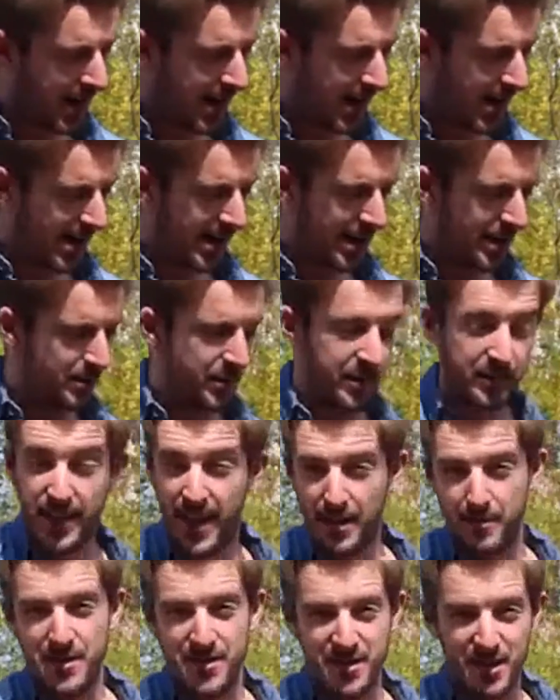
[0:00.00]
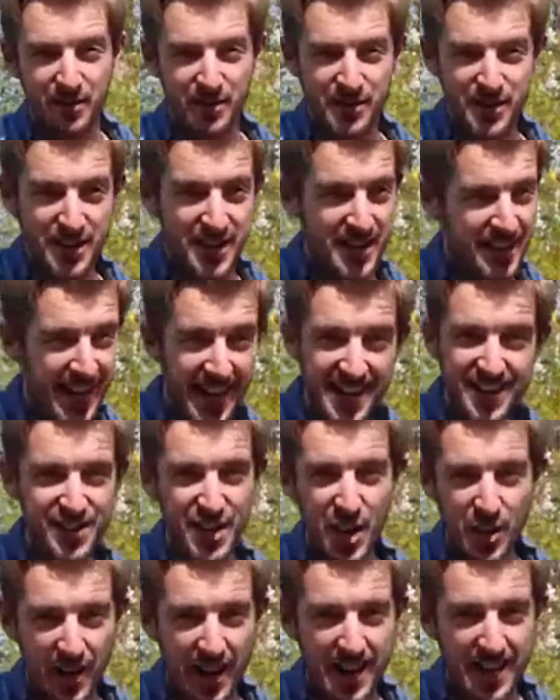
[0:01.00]
If that means nothing to you, again,
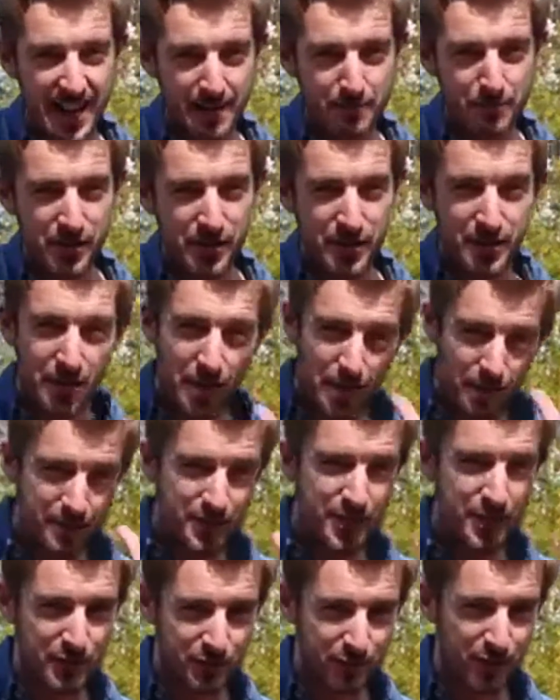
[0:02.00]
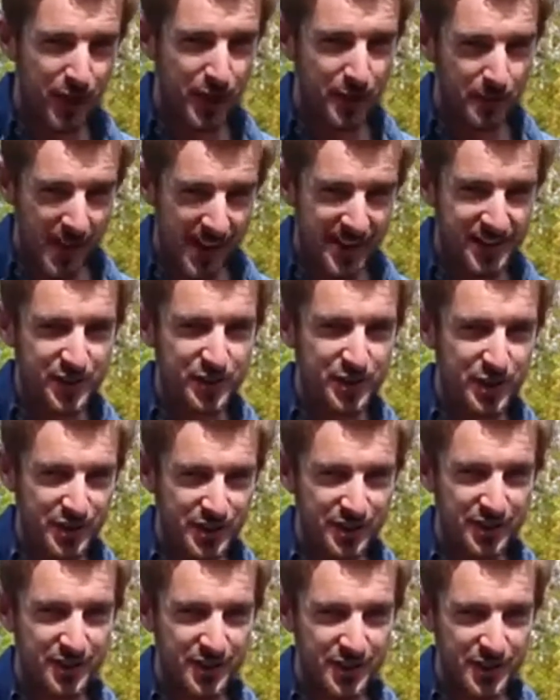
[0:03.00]
don't let that put you off. Just follow my
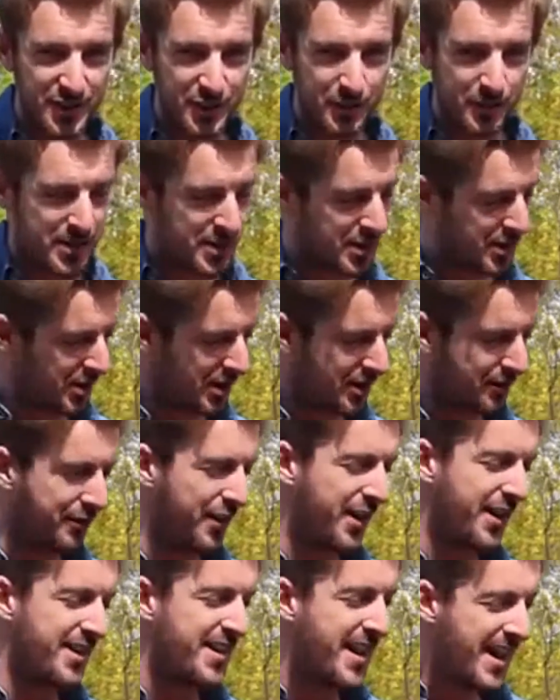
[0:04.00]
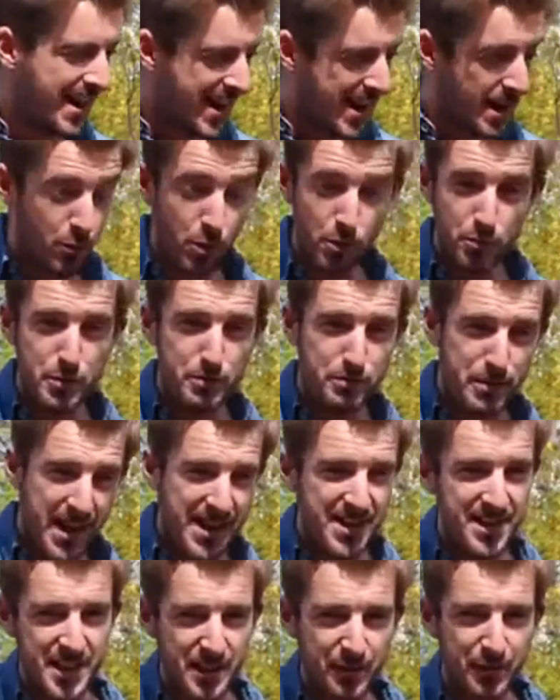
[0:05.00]
instructions and you'll be totally fine. It will be
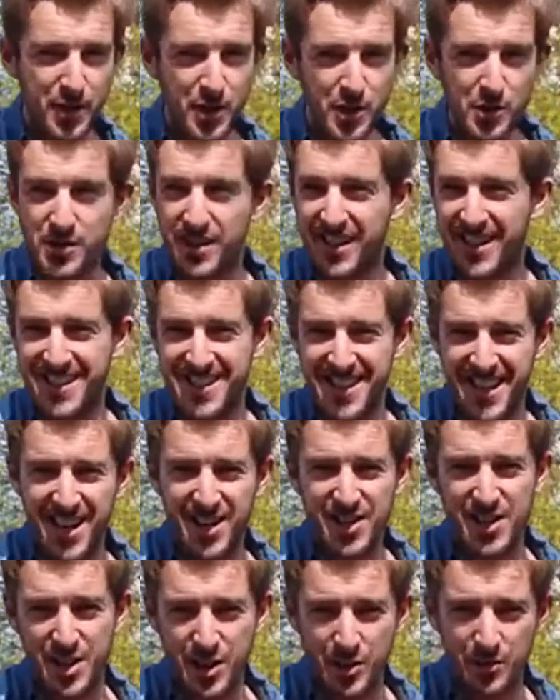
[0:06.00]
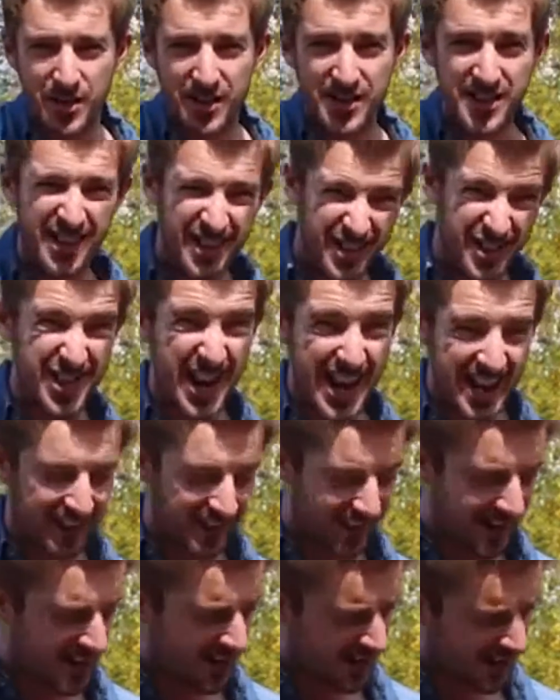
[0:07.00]
best if you use a guitar tuner to check
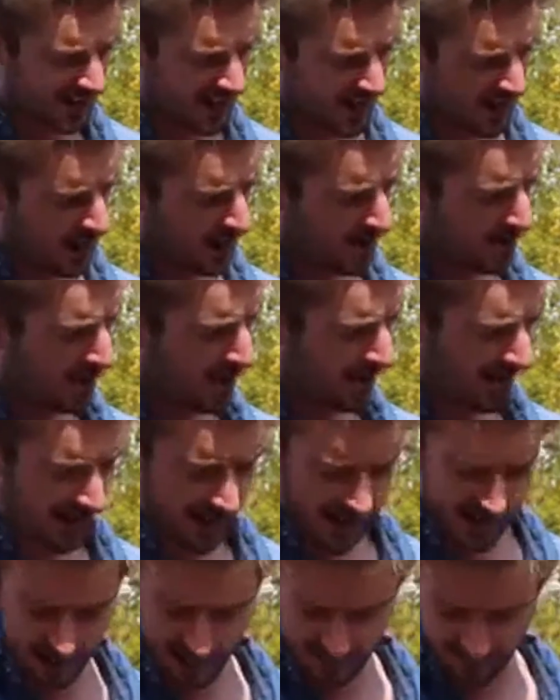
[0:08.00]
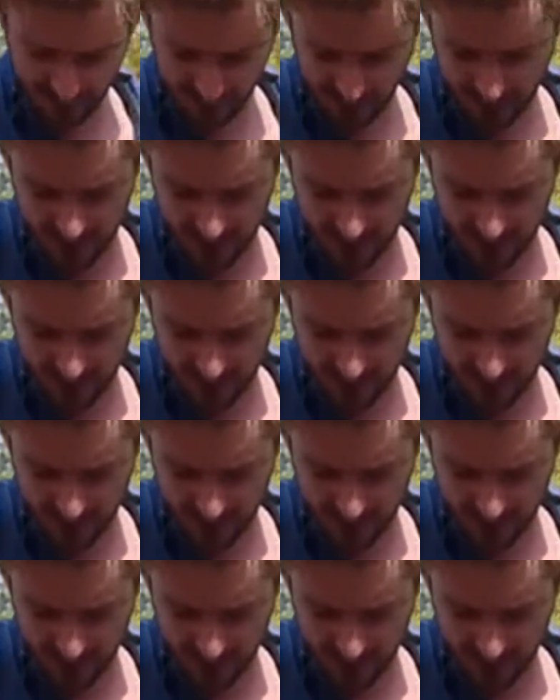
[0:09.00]
this, but let's have a